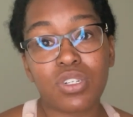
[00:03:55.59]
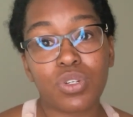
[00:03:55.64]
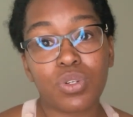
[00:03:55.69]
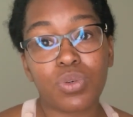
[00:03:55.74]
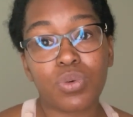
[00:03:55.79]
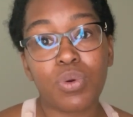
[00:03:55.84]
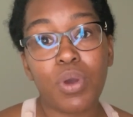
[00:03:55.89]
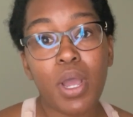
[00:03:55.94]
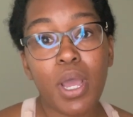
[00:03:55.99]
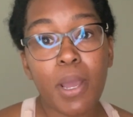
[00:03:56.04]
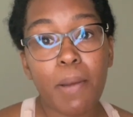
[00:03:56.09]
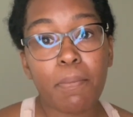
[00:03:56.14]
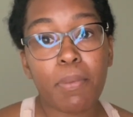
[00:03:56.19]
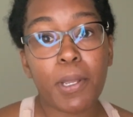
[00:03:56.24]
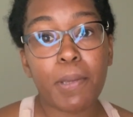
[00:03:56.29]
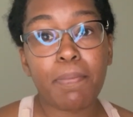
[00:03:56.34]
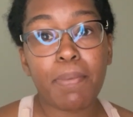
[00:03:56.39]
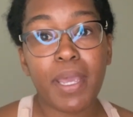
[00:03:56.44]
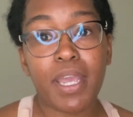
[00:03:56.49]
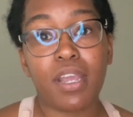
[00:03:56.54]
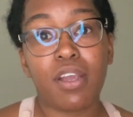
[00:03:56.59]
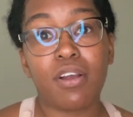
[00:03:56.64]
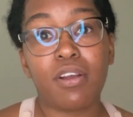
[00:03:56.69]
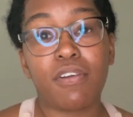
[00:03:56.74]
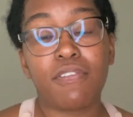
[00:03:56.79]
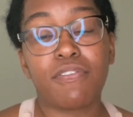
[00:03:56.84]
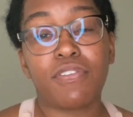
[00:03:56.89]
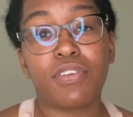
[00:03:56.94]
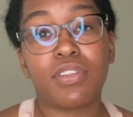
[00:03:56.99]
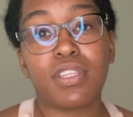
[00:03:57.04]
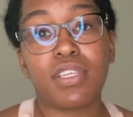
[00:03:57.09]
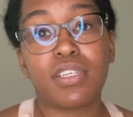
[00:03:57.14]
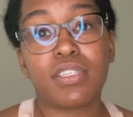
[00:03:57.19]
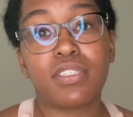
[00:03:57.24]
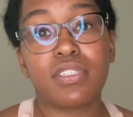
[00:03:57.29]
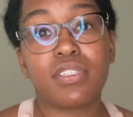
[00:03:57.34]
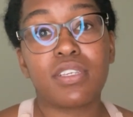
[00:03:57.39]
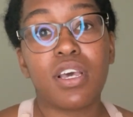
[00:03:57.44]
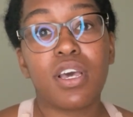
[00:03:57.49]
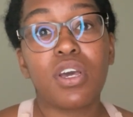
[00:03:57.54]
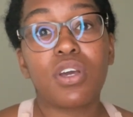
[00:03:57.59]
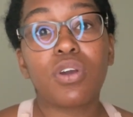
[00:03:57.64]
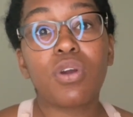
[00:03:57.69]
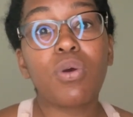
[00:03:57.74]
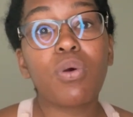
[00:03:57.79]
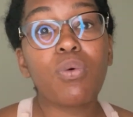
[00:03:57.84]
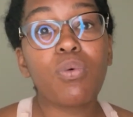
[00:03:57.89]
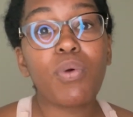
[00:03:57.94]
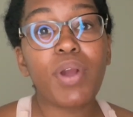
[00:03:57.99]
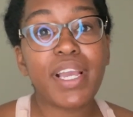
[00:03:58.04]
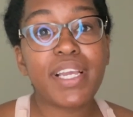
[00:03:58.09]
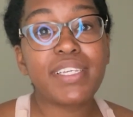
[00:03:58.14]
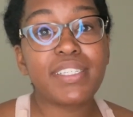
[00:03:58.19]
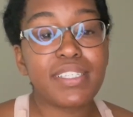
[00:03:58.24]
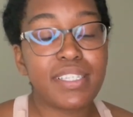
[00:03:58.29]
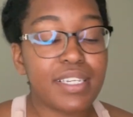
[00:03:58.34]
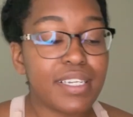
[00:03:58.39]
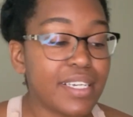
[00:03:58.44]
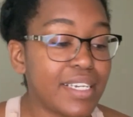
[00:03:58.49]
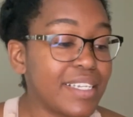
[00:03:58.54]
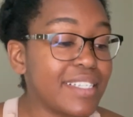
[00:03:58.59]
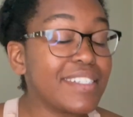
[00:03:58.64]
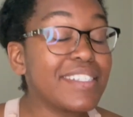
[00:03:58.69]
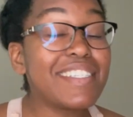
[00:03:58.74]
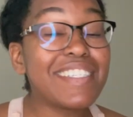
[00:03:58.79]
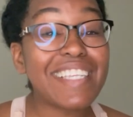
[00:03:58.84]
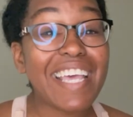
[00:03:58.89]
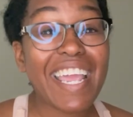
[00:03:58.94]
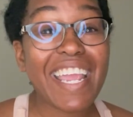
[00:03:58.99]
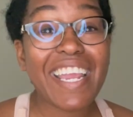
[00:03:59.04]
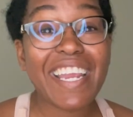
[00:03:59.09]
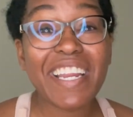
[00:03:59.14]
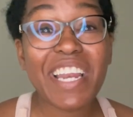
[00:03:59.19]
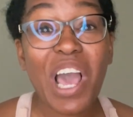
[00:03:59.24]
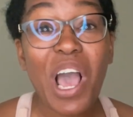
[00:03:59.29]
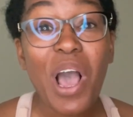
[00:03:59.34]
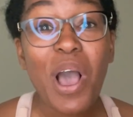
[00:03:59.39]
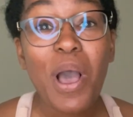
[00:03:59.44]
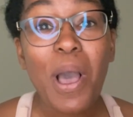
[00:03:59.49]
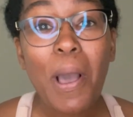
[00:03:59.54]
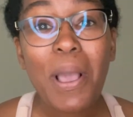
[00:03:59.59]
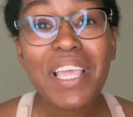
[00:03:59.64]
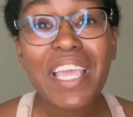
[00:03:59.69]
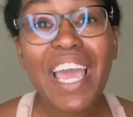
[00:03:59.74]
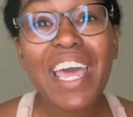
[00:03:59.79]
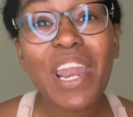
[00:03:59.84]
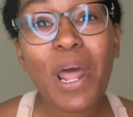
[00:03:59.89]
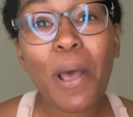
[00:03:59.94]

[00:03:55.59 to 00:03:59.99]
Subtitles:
to prepare for this crazy, insane, yet